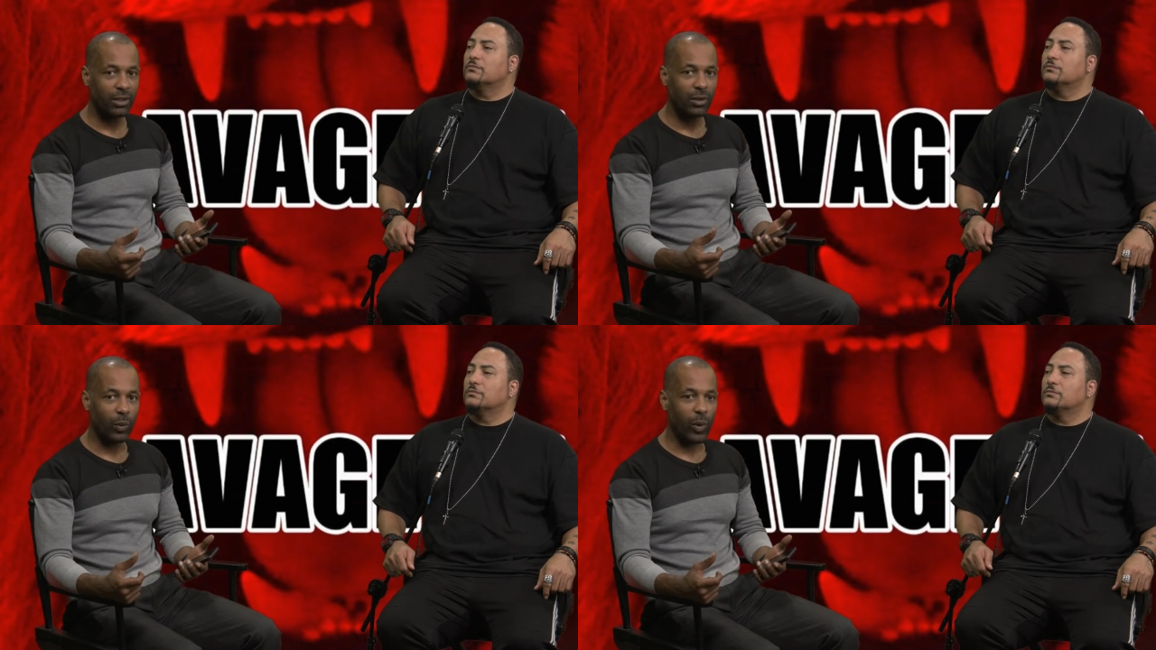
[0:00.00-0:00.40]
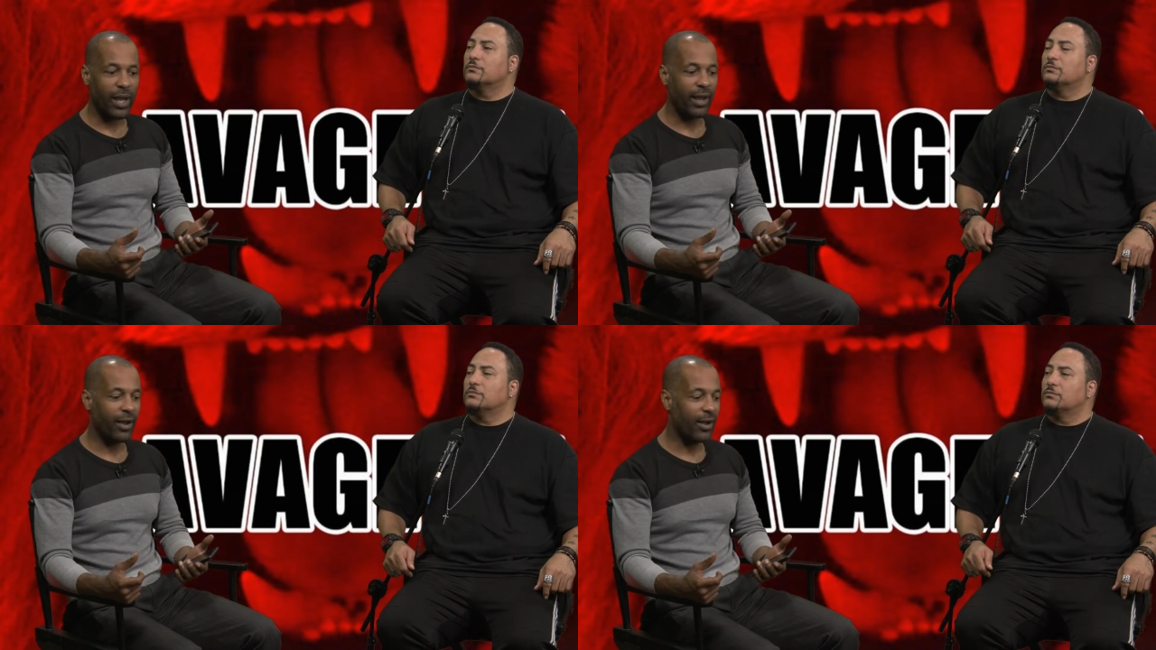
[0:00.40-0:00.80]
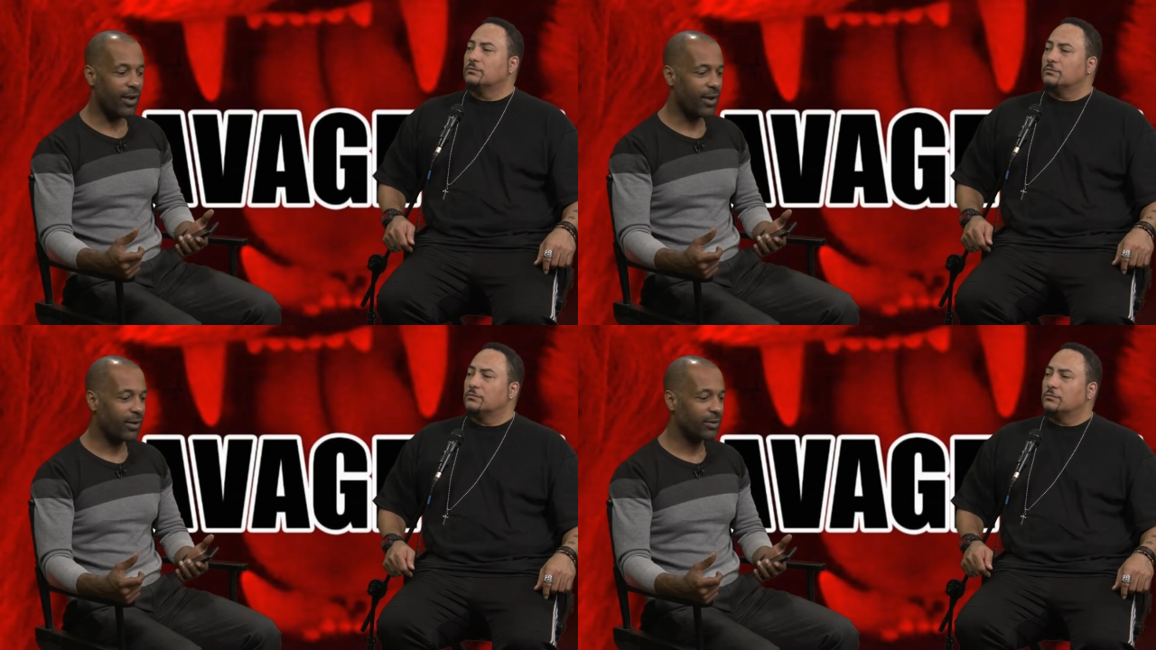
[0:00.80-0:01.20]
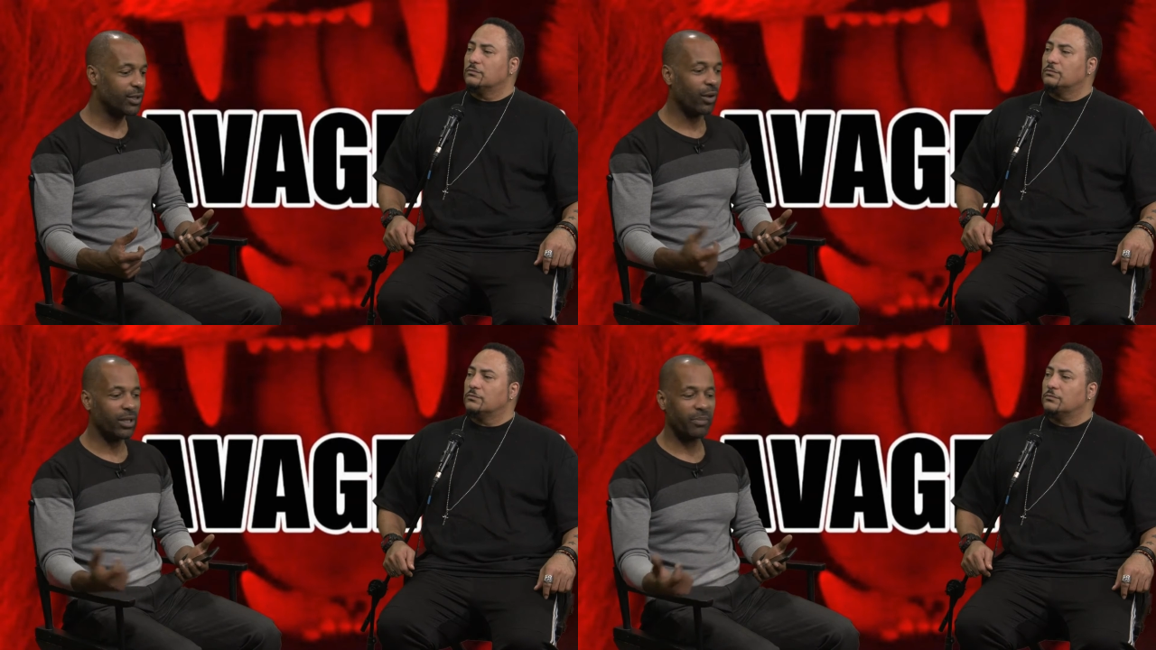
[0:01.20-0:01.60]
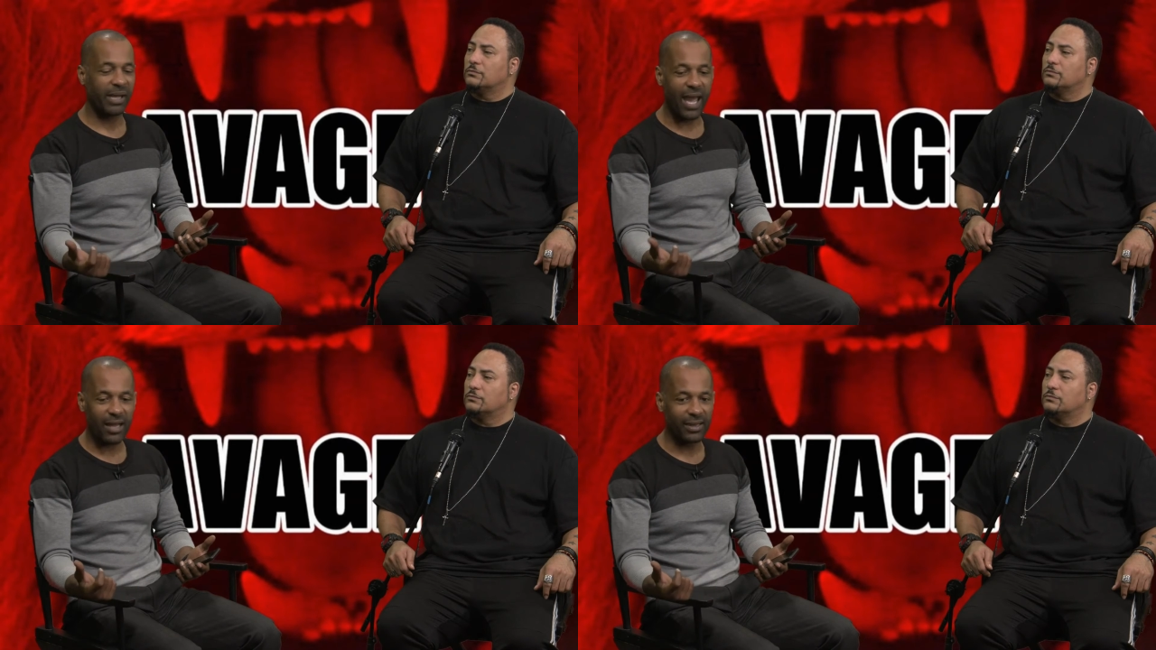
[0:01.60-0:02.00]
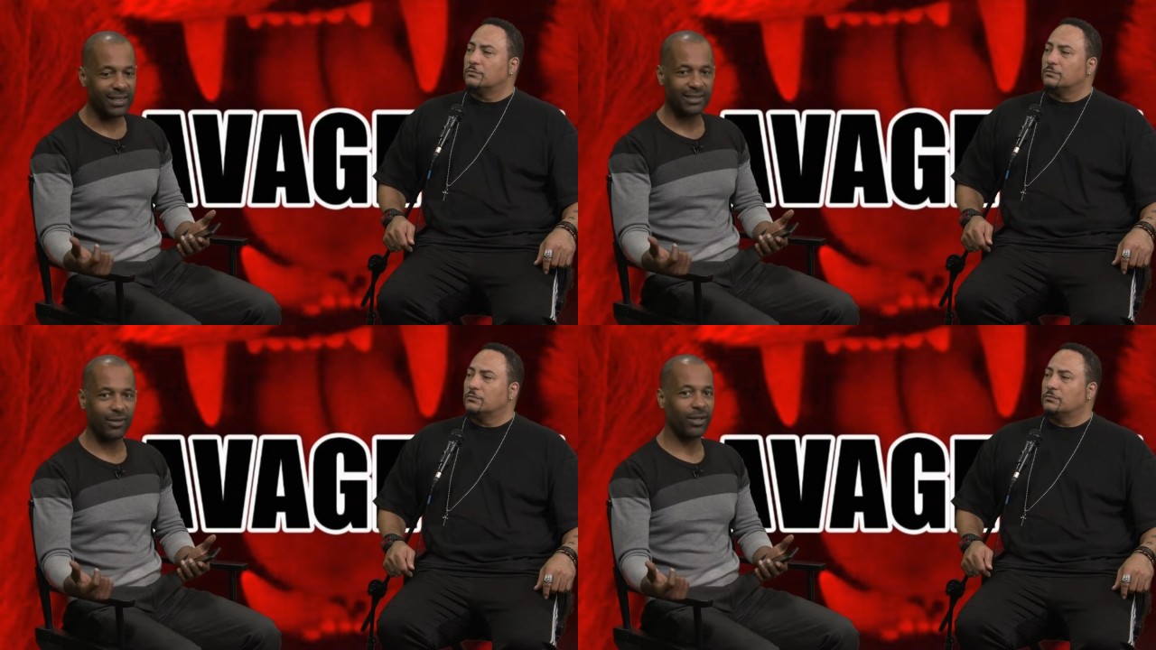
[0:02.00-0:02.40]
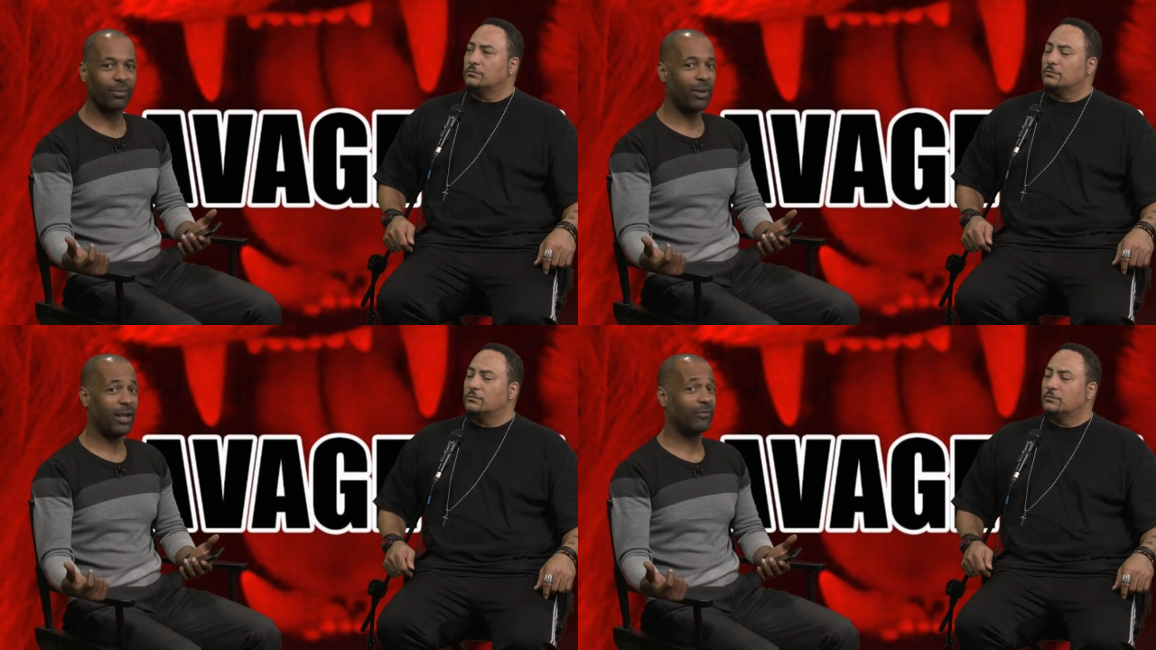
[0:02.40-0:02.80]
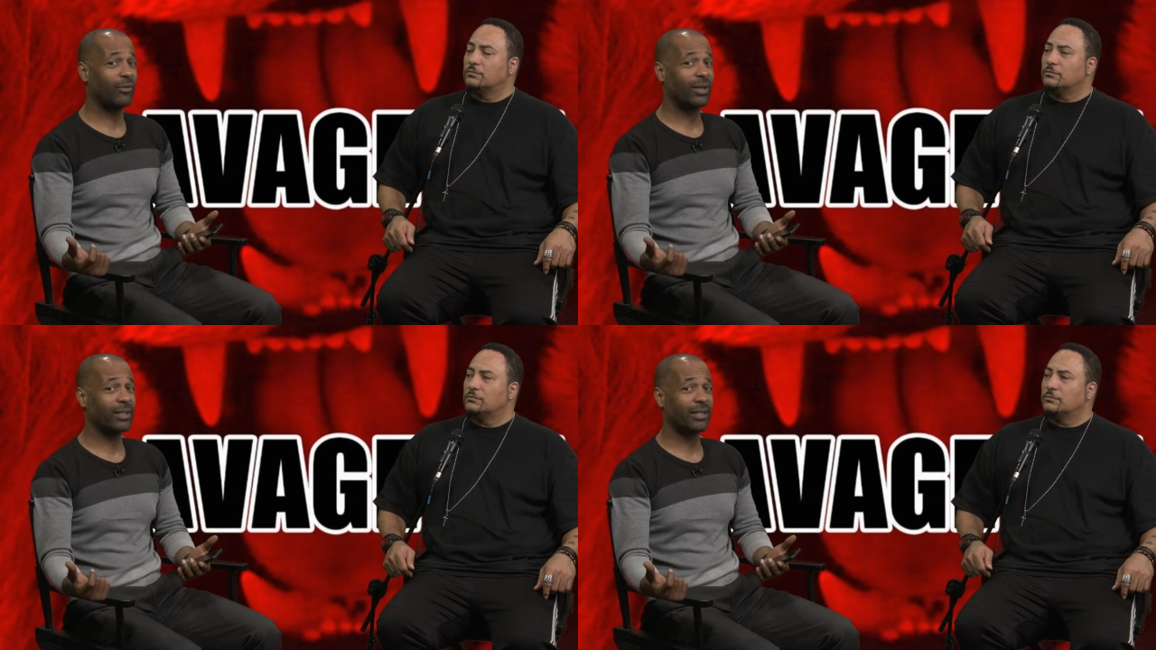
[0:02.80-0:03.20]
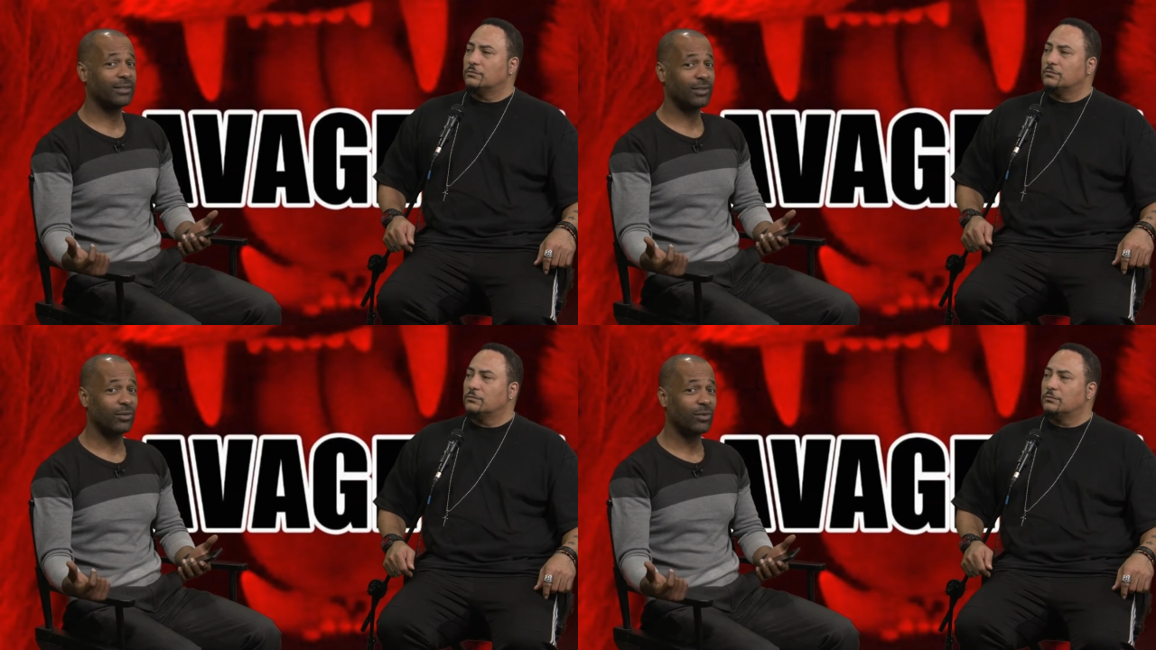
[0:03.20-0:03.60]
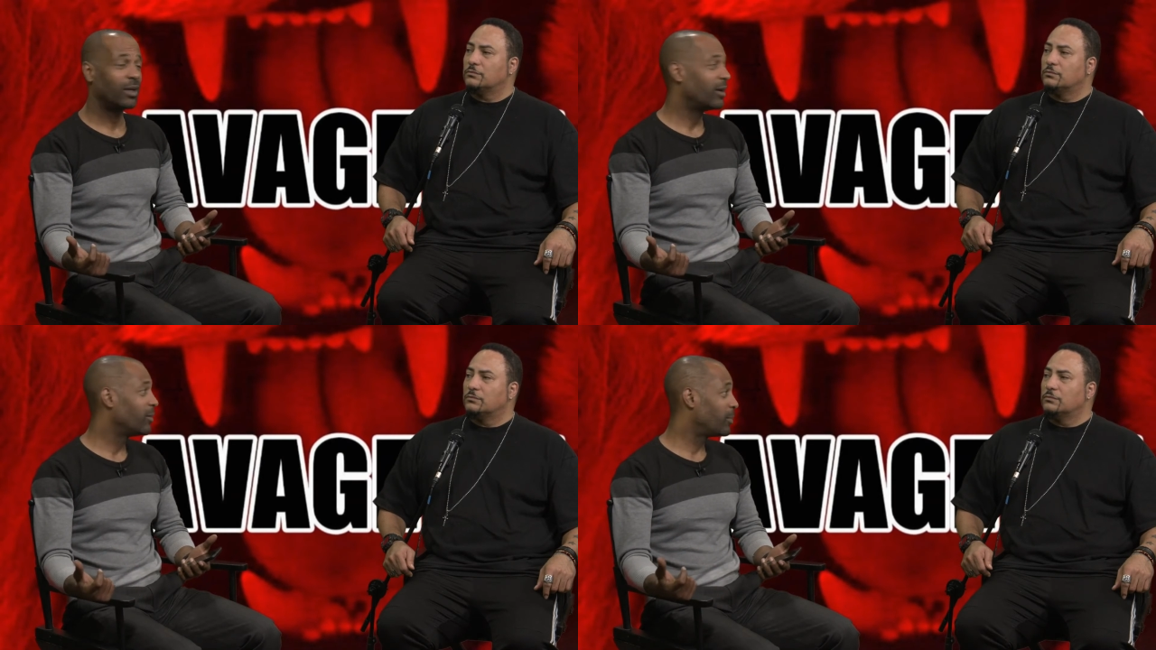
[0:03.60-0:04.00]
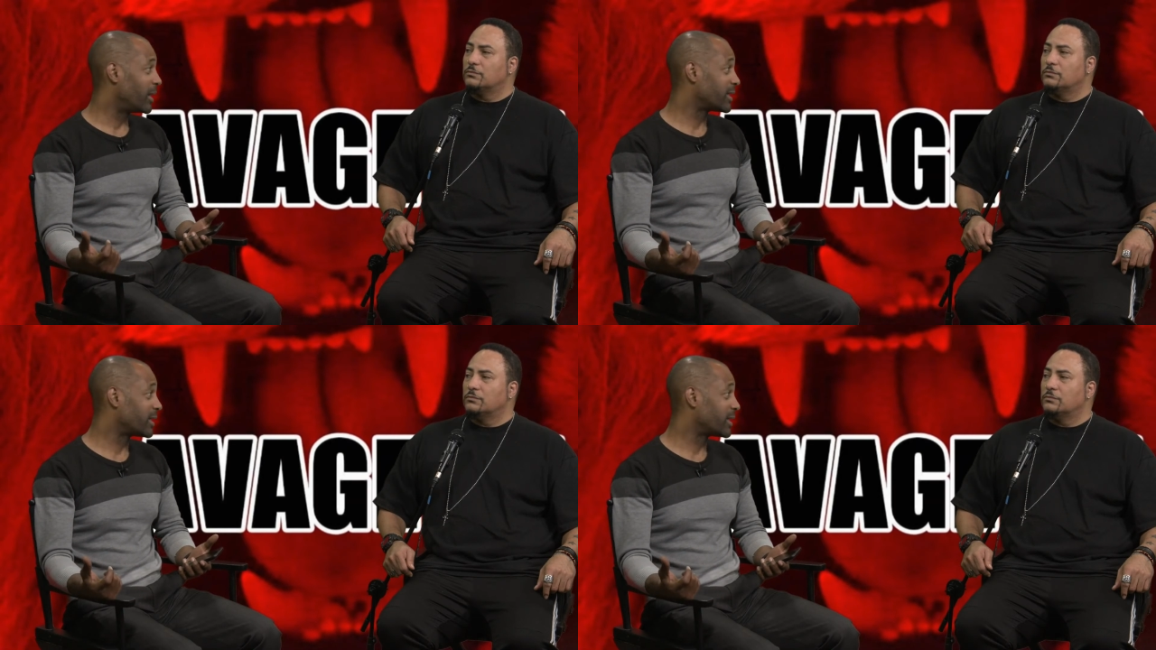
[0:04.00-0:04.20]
Speaker 1: where you know Olympic athletes don't get paid for what they do, but